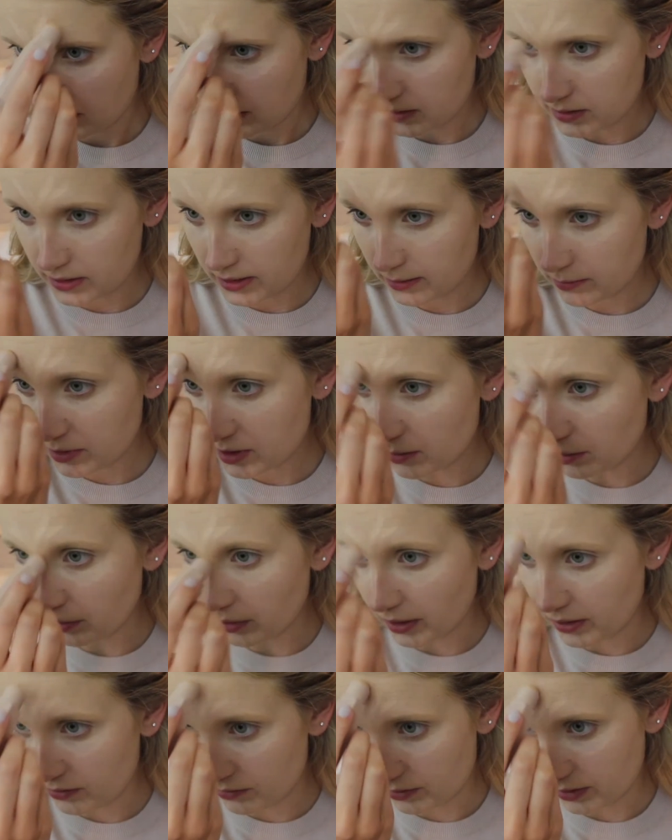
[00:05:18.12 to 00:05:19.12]
Seems to
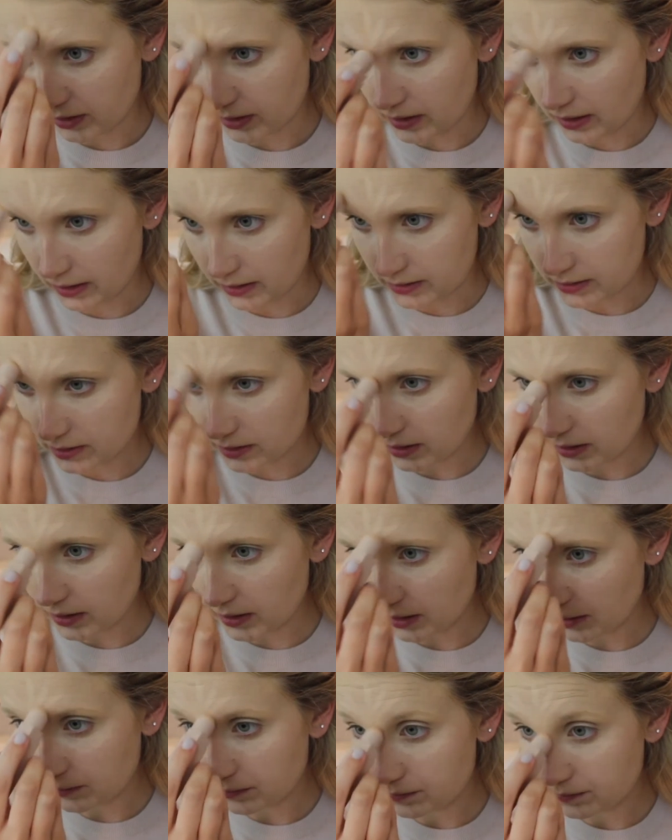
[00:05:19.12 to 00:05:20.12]
blend really
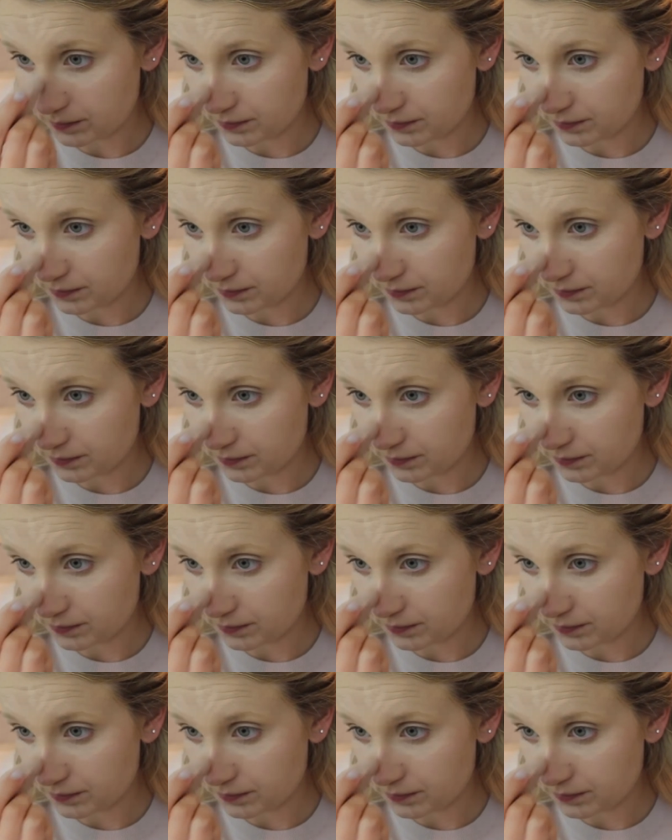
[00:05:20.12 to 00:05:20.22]
nicely.